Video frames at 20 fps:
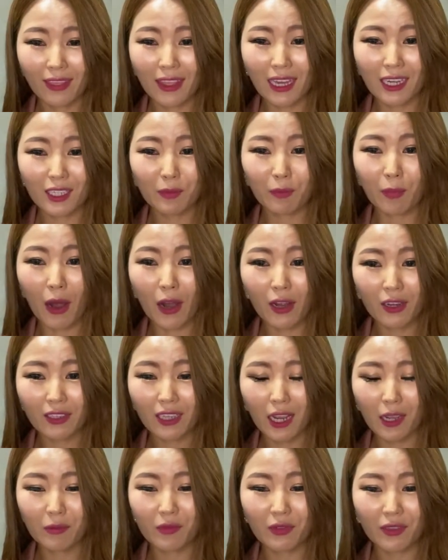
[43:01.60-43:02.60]
that is
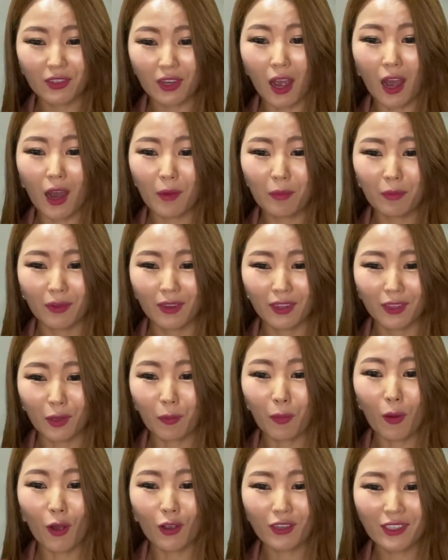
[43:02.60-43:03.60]
part-time job, the
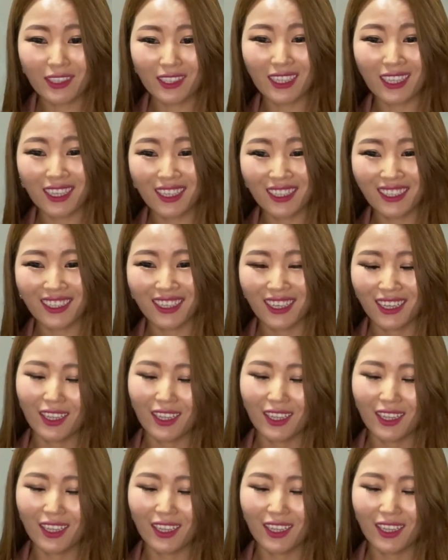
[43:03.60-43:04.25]
posted,